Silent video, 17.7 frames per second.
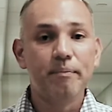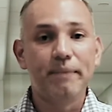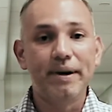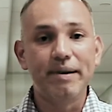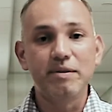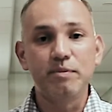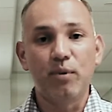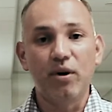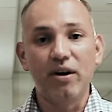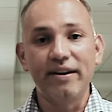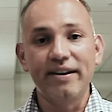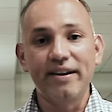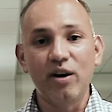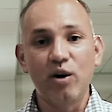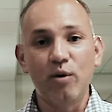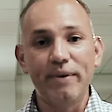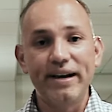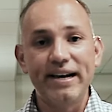My name is Marlon
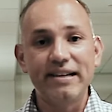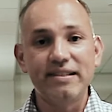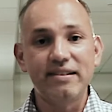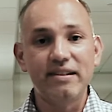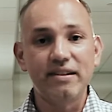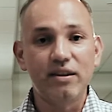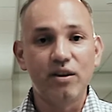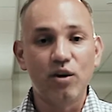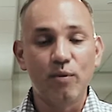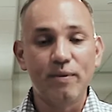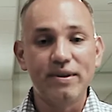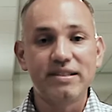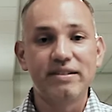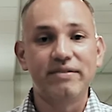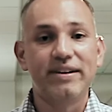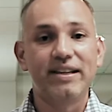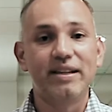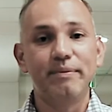Gomez,
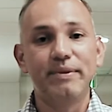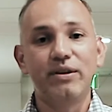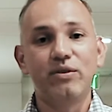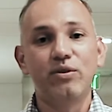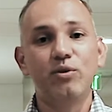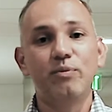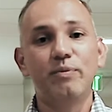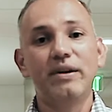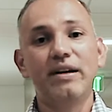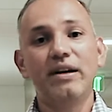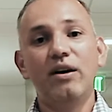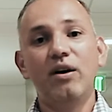Gomez Development Group.